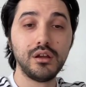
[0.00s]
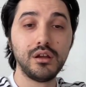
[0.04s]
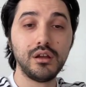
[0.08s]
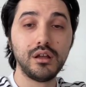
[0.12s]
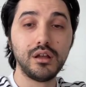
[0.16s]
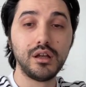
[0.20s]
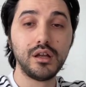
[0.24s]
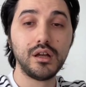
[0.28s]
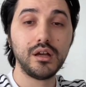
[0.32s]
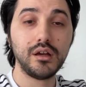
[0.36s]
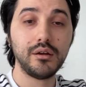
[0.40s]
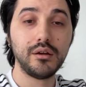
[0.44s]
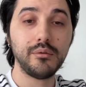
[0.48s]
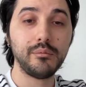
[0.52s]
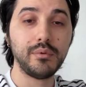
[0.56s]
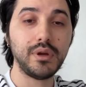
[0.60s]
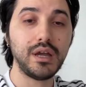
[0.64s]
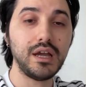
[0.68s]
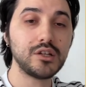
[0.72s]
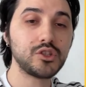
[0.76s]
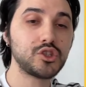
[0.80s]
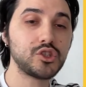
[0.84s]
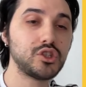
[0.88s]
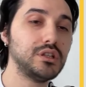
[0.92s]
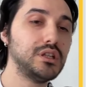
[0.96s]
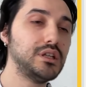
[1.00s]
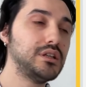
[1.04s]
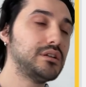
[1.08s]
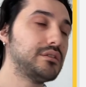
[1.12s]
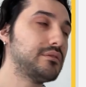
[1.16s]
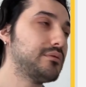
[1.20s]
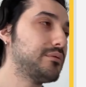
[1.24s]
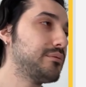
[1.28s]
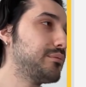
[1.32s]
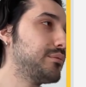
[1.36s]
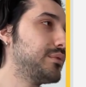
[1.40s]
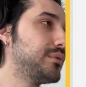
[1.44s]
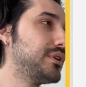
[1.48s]
Actually,
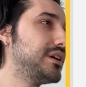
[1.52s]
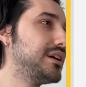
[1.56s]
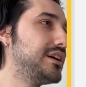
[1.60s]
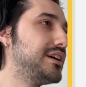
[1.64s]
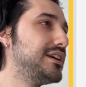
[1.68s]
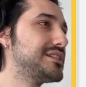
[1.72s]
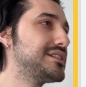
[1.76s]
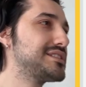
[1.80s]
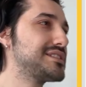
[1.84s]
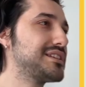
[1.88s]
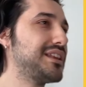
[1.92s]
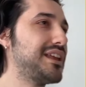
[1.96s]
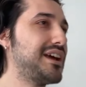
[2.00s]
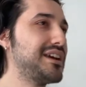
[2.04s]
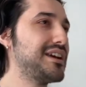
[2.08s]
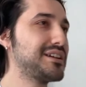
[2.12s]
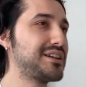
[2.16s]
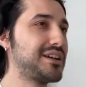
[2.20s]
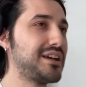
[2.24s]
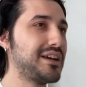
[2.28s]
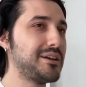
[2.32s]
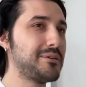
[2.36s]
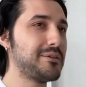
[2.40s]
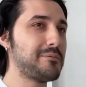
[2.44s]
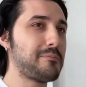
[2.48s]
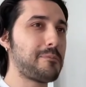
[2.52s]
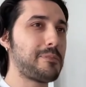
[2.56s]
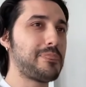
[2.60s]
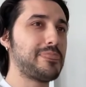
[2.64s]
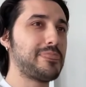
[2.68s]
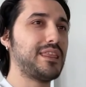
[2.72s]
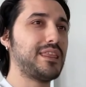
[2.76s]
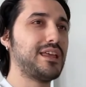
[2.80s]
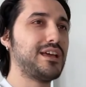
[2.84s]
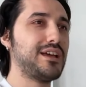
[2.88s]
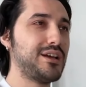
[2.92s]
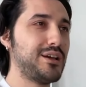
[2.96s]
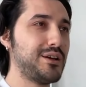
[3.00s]
it's like
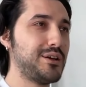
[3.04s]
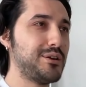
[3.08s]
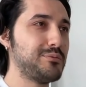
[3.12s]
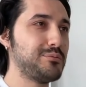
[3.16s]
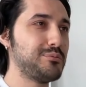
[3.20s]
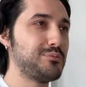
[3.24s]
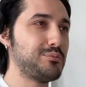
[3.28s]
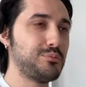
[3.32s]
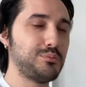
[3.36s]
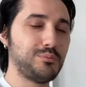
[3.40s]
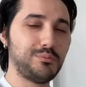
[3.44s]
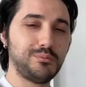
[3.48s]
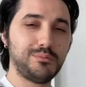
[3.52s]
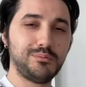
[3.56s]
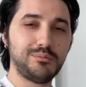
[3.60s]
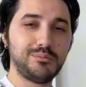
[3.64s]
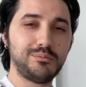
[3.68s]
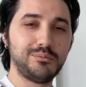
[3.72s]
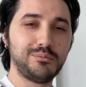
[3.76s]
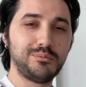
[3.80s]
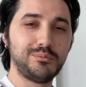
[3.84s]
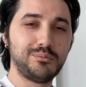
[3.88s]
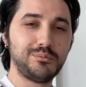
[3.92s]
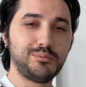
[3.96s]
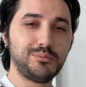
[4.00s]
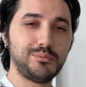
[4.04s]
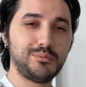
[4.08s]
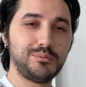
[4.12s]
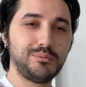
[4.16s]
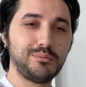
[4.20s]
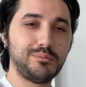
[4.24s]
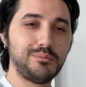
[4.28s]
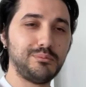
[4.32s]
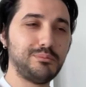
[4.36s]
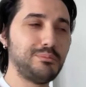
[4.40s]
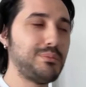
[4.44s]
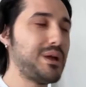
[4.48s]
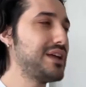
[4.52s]
a
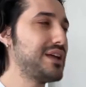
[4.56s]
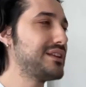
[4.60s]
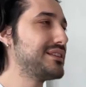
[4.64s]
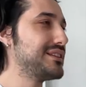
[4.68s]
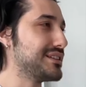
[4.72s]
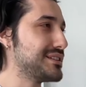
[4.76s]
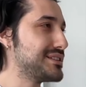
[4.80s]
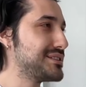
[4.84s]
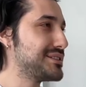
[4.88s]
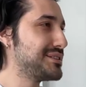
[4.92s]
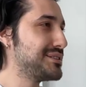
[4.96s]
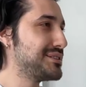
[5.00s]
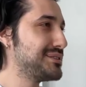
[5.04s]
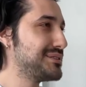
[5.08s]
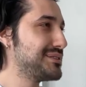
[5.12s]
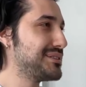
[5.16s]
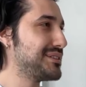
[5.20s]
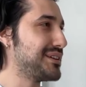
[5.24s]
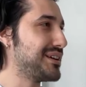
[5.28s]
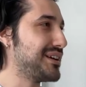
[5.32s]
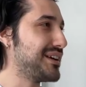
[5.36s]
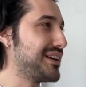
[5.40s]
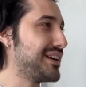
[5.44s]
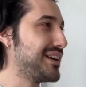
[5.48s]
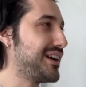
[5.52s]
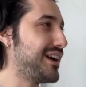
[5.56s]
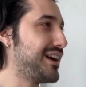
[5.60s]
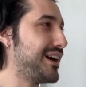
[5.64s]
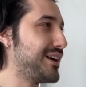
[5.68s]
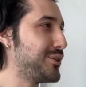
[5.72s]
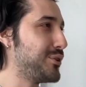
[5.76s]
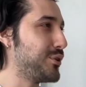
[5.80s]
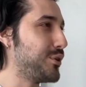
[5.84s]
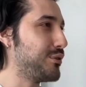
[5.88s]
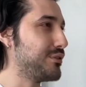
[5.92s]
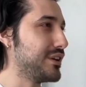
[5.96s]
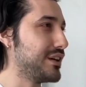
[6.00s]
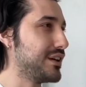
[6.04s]
madness. I
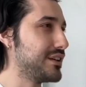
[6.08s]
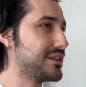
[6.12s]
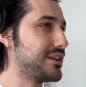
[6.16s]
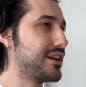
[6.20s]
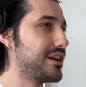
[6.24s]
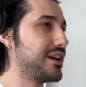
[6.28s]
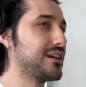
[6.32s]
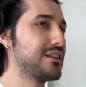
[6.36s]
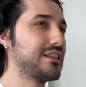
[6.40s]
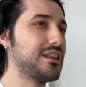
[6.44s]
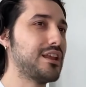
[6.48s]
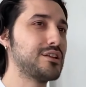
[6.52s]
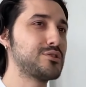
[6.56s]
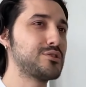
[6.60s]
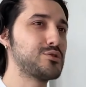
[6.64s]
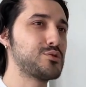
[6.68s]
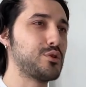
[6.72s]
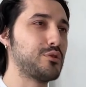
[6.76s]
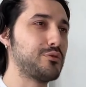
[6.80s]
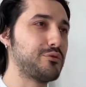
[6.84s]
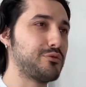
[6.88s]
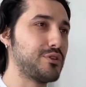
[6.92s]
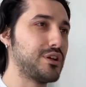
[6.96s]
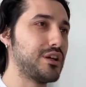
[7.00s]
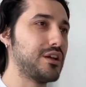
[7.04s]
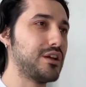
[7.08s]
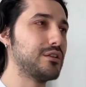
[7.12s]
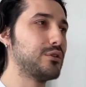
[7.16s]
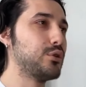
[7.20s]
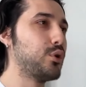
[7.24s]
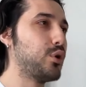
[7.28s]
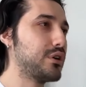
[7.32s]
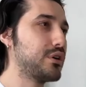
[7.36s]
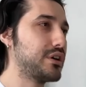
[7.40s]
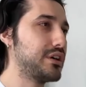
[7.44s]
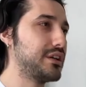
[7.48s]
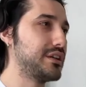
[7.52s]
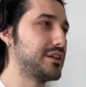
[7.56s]
know that there are lots of
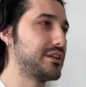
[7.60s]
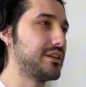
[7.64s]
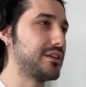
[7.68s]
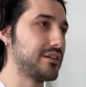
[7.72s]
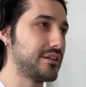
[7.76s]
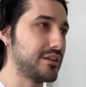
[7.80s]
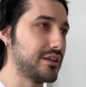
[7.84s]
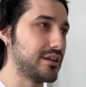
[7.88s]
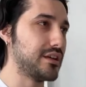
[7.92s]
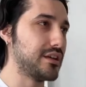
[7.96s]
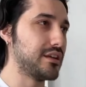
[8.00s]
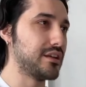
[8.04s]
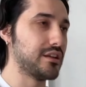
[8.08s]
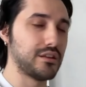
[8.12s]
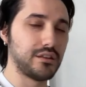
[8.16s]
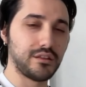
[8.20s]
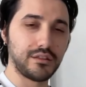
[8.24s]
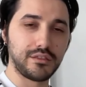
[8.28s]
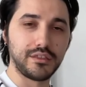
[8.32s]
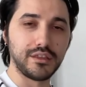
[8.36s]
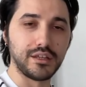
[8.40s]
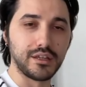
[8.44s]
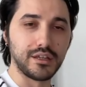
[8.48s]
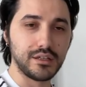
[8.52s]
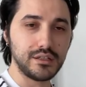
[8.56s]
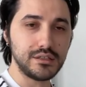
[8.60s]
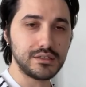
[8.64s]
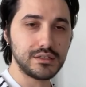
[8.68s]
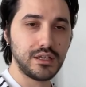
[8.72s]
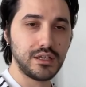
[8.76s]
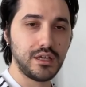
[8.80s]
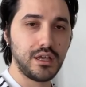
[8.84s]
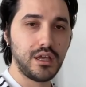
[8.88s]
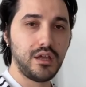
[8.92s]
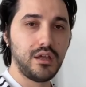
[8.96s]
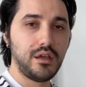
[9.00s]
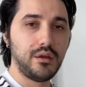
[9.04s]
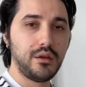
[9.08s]
logging things,
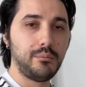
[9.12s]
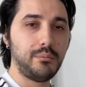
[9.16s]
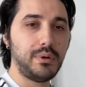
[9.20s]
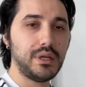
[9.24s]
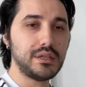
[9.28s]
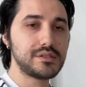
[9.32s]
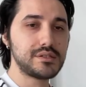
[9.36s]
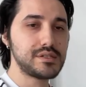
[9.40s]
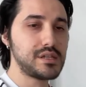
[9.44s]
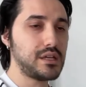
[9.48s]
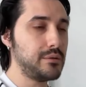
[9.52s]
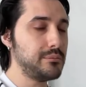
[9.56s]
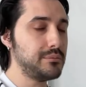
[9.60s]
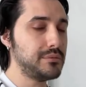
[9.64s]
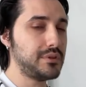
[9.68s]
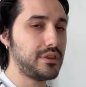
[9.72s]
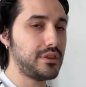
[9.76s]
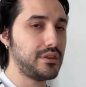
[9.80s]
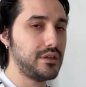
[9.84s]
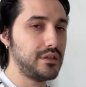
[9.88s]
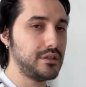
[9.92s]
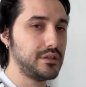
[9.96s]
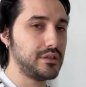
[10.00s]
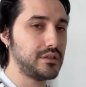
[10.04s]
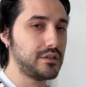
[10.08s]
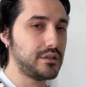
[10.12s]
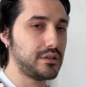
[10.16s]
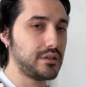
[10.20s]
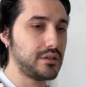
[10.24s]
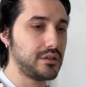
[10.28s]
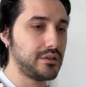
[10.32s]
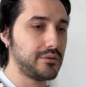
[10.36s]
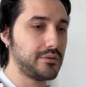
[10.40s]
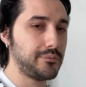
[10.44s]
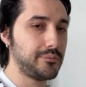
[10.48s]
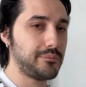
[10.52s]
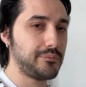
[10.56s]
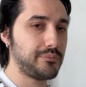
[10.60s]
but something
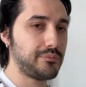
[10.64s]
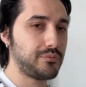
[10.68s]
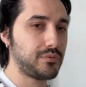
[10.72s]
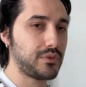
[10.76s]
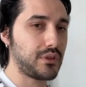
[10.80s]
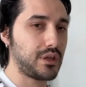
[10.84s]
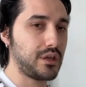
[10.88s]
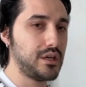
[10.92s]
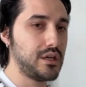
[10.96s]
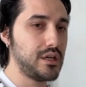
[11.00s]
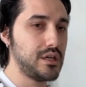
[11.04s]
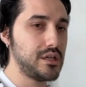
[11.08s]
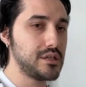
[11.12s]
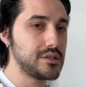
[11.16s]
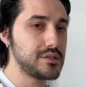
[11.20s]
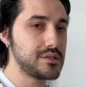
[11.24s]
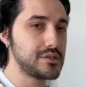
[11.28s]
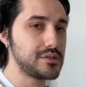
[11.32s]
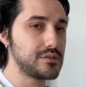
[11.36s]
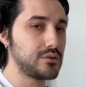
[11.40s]
is